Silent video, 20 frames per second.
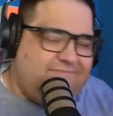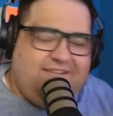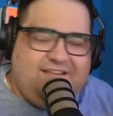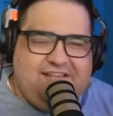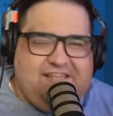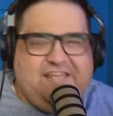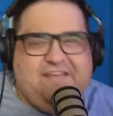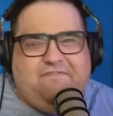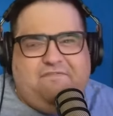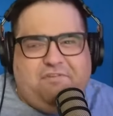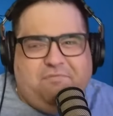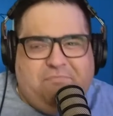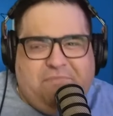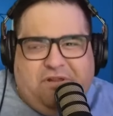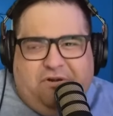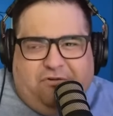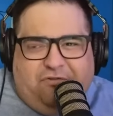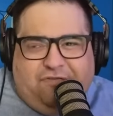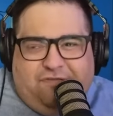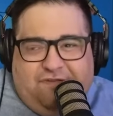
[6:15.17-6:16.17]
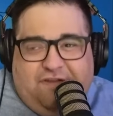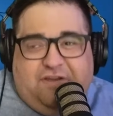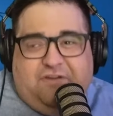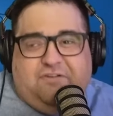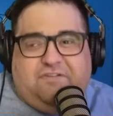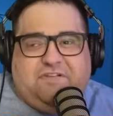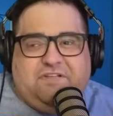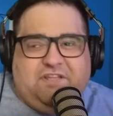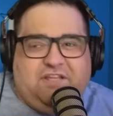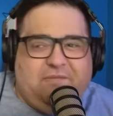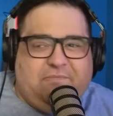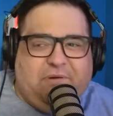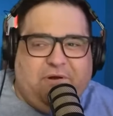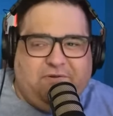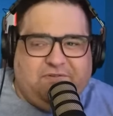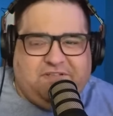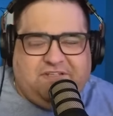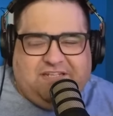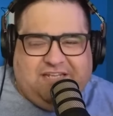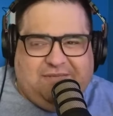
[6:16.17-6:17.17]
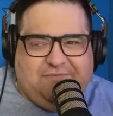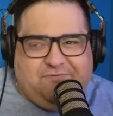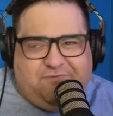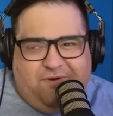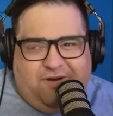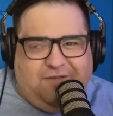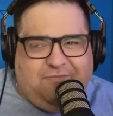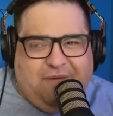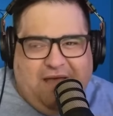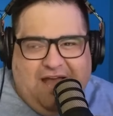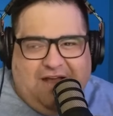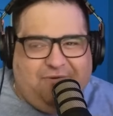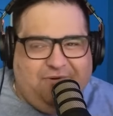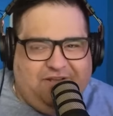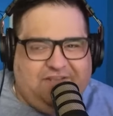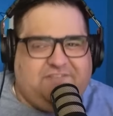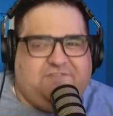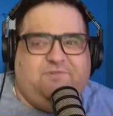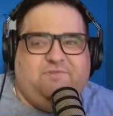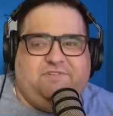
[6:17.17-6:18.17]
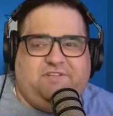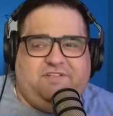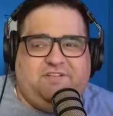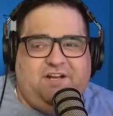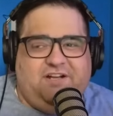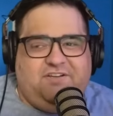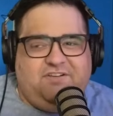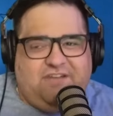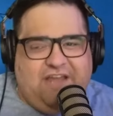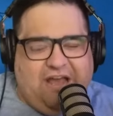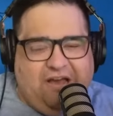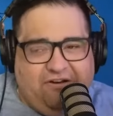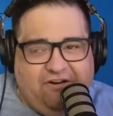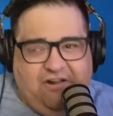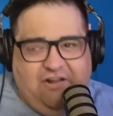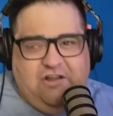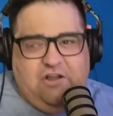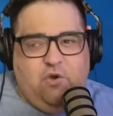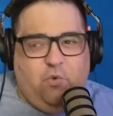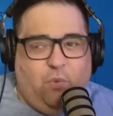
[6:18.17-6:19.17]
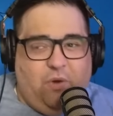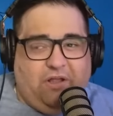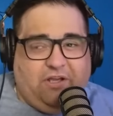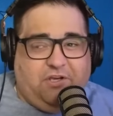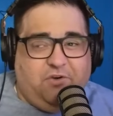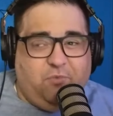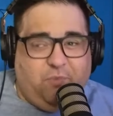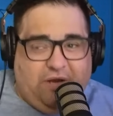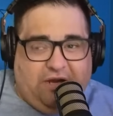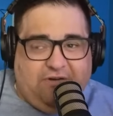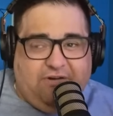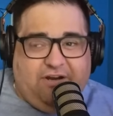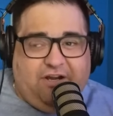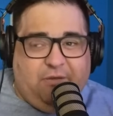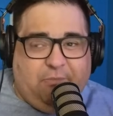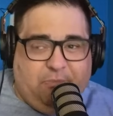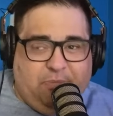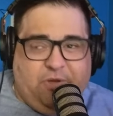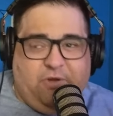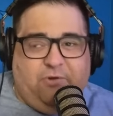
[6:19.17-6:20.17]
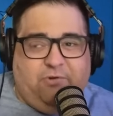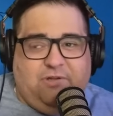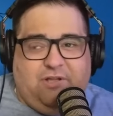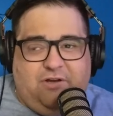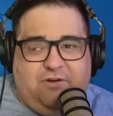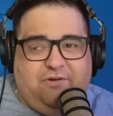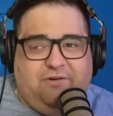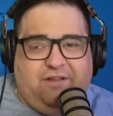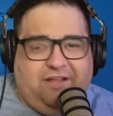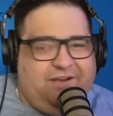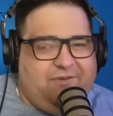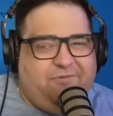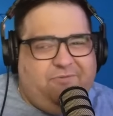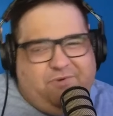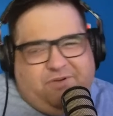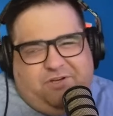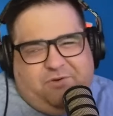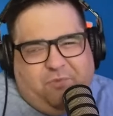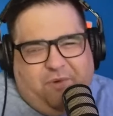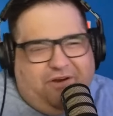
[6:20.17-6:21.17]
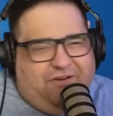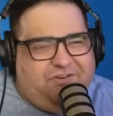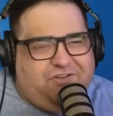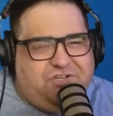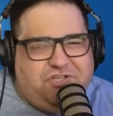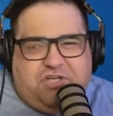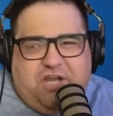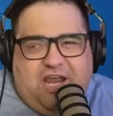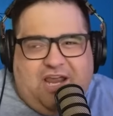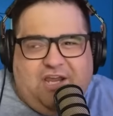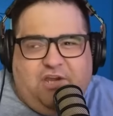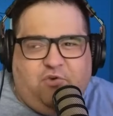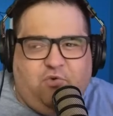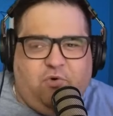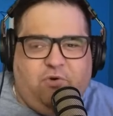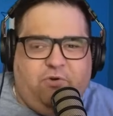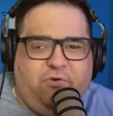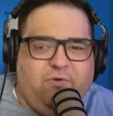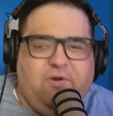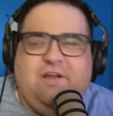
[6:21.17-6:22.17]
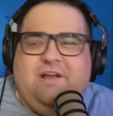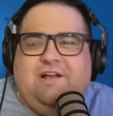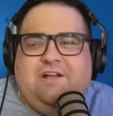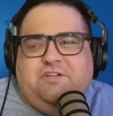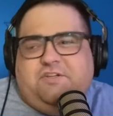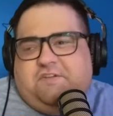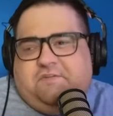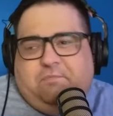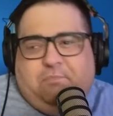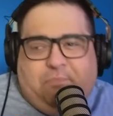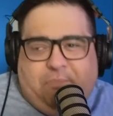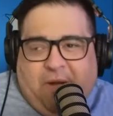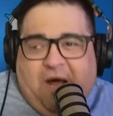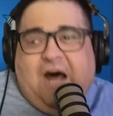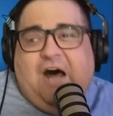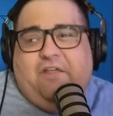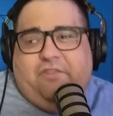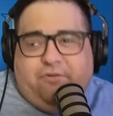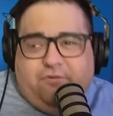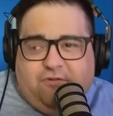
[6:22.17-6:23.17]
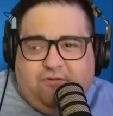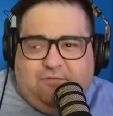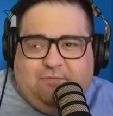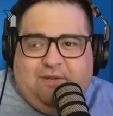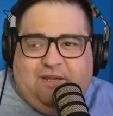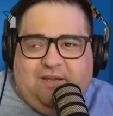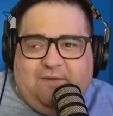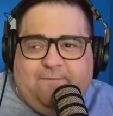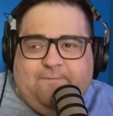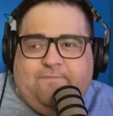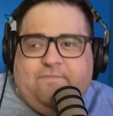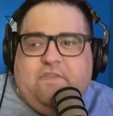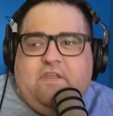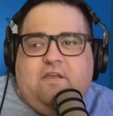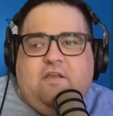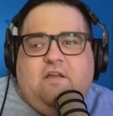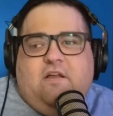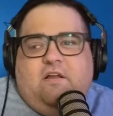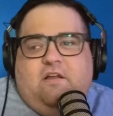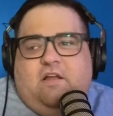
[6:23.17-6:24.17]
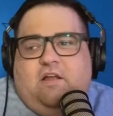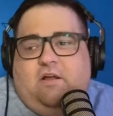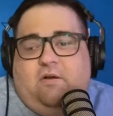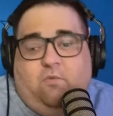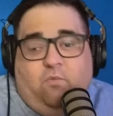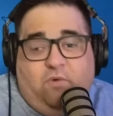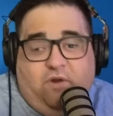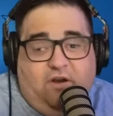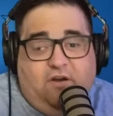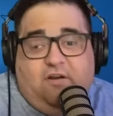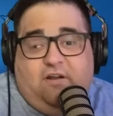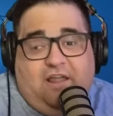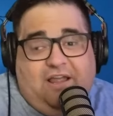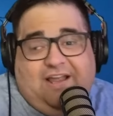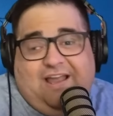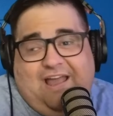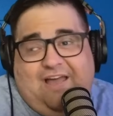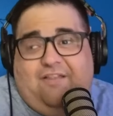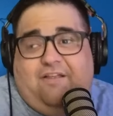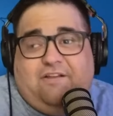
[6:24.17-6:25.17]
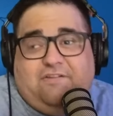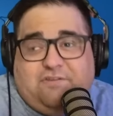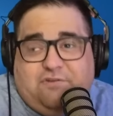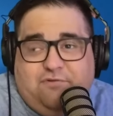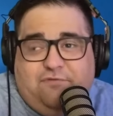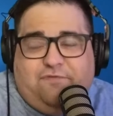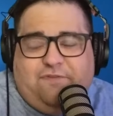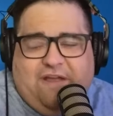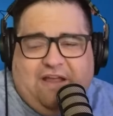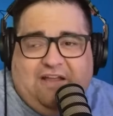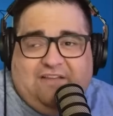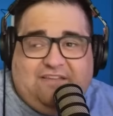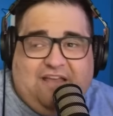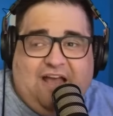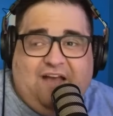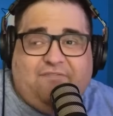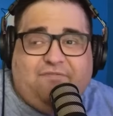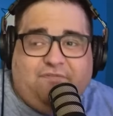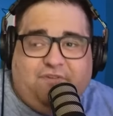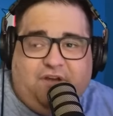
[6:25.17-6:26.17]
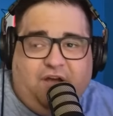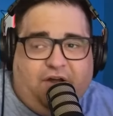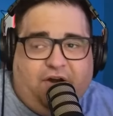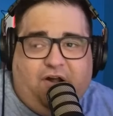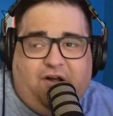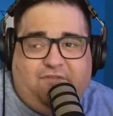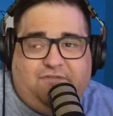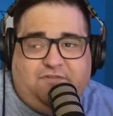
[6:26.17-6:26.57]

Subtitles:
give the middle finger to the opposing team's running back when he scores a touchdown while you're wearing a polo, like, when you're wearing J. Crew, just bothers me. Where, like, LSU fans have cut-off